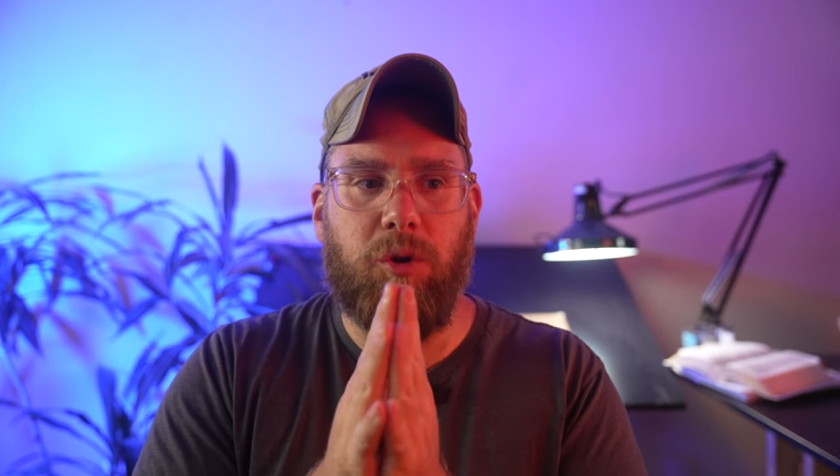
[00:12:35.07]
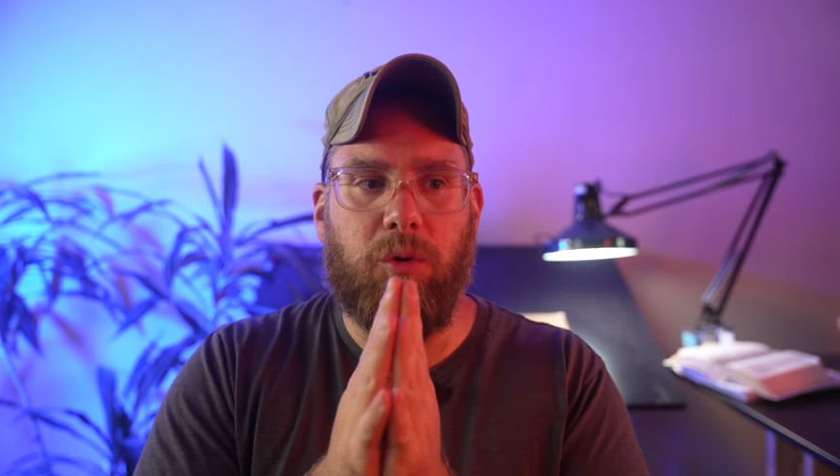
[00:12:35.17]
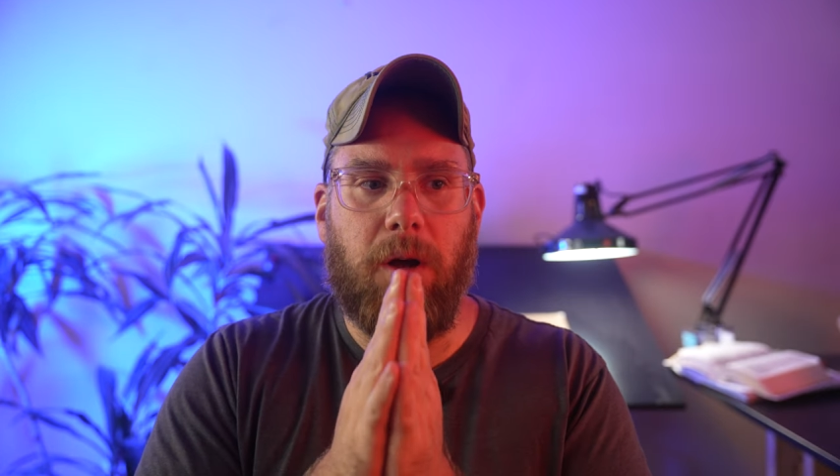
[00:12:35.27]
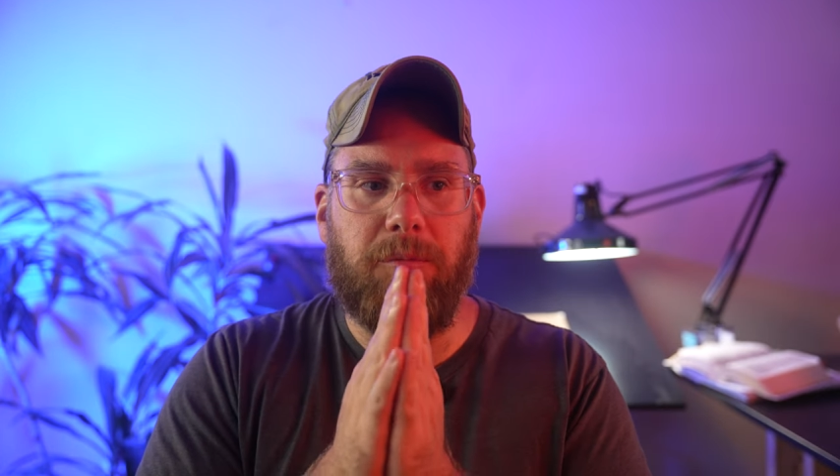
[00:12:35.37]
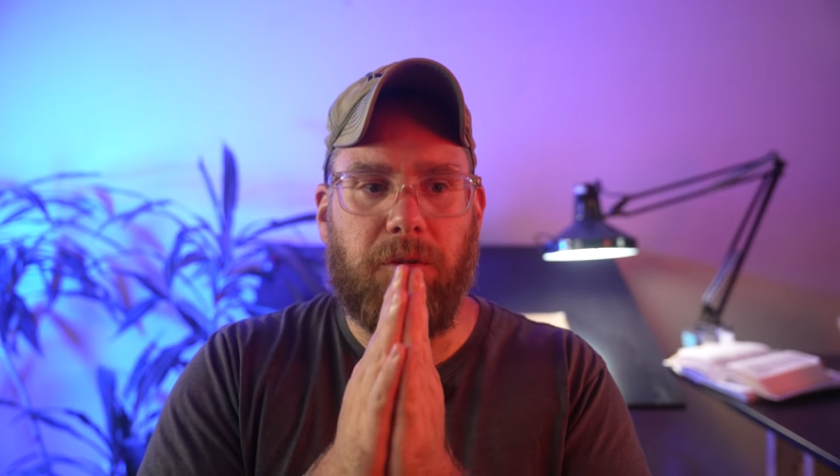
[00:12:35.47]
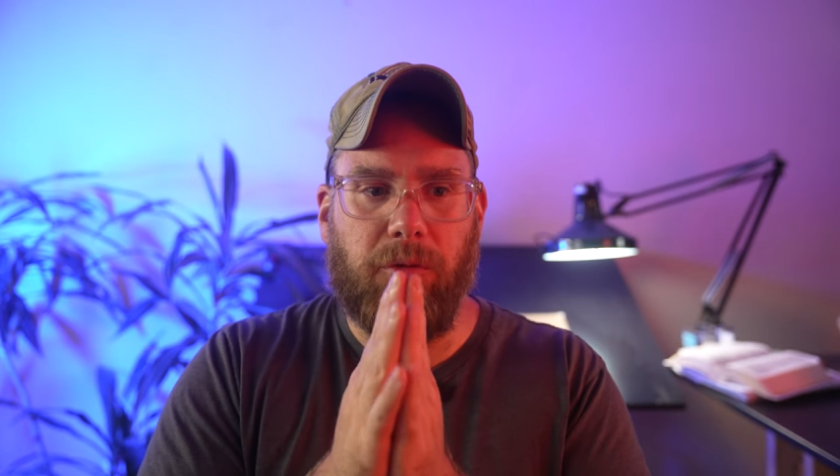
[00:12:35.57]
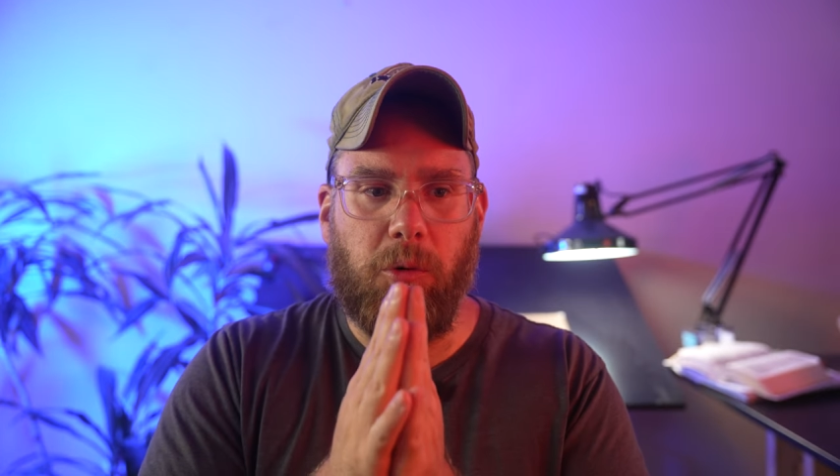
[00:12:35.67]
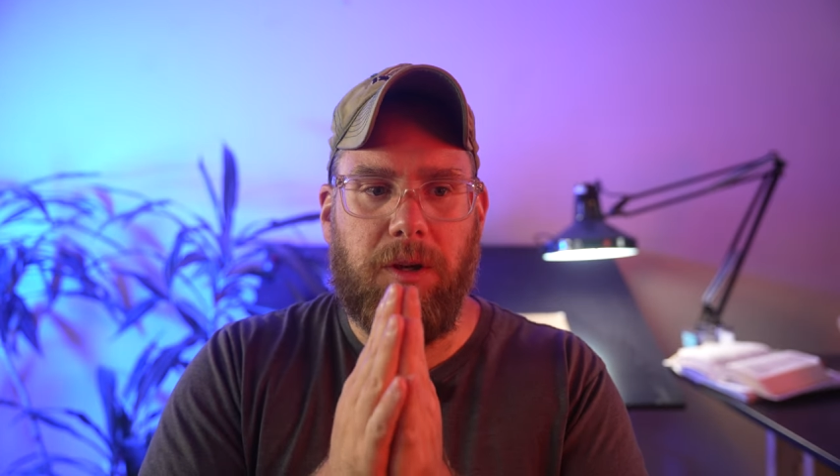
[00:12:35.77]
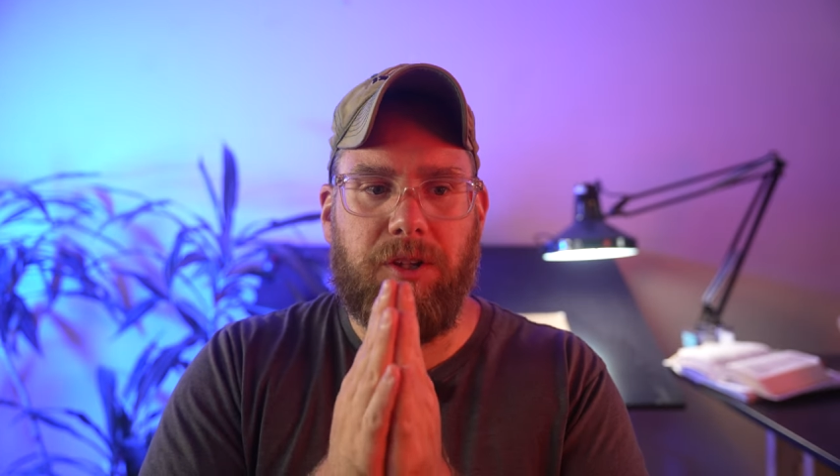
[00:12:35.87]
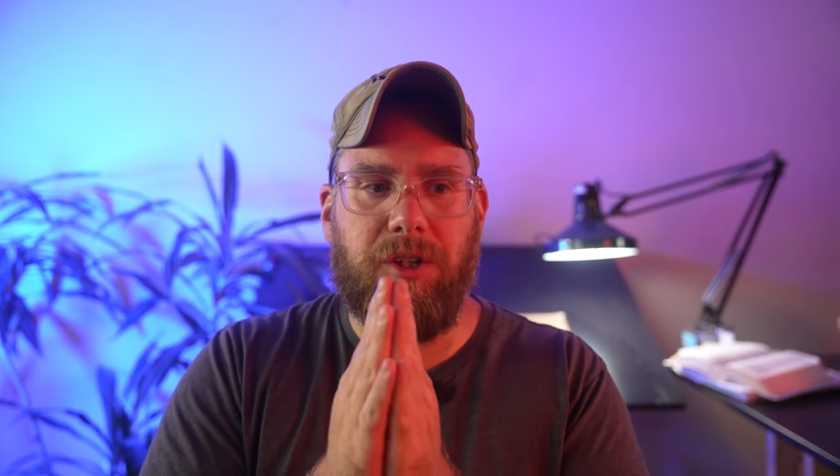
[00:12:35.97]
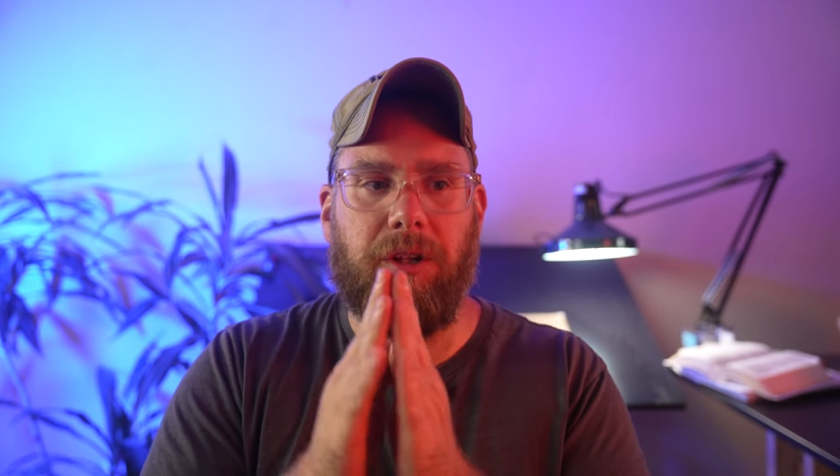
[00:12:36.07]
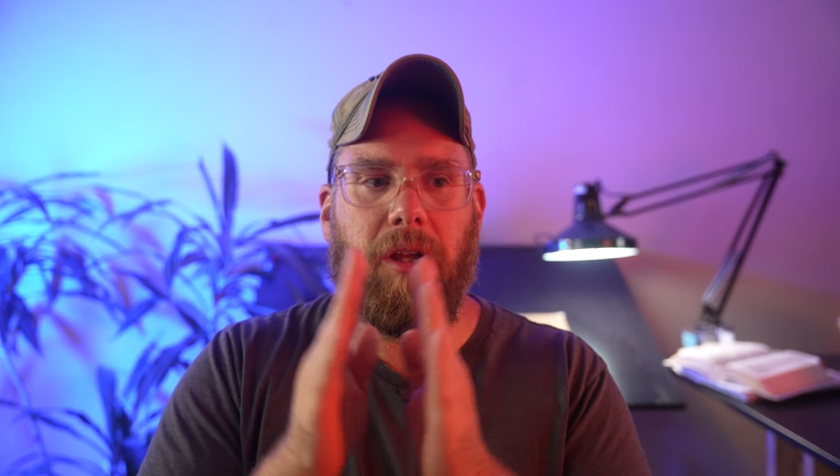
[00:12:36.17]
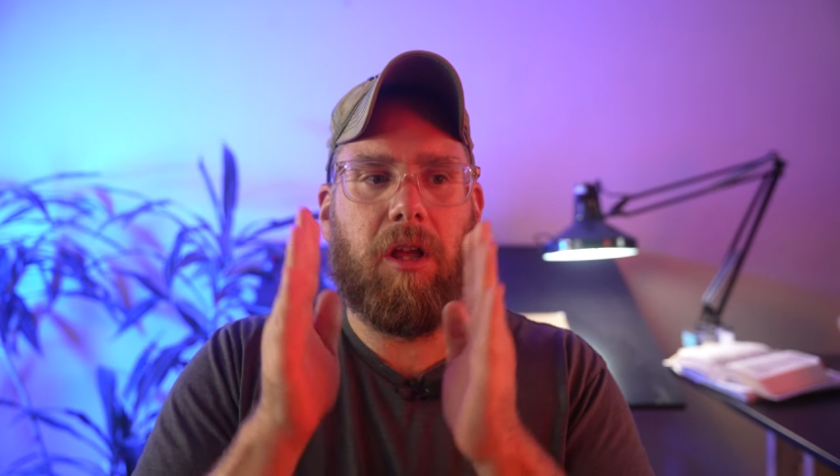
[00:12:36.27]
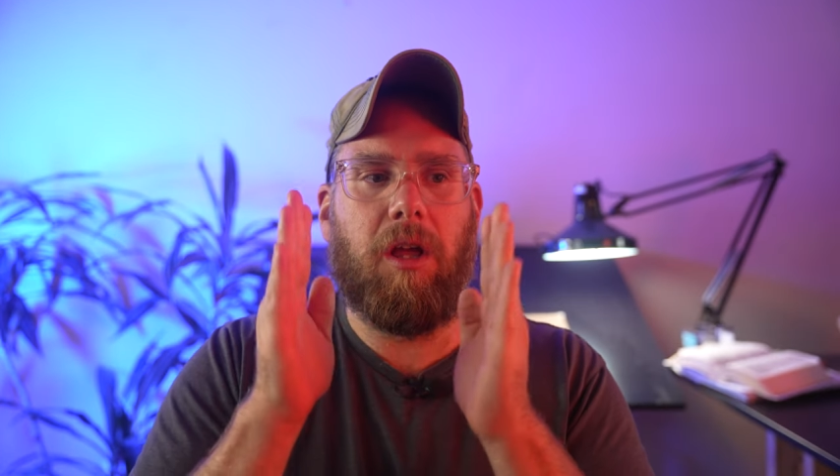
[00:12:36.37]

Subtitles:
to come to fruition.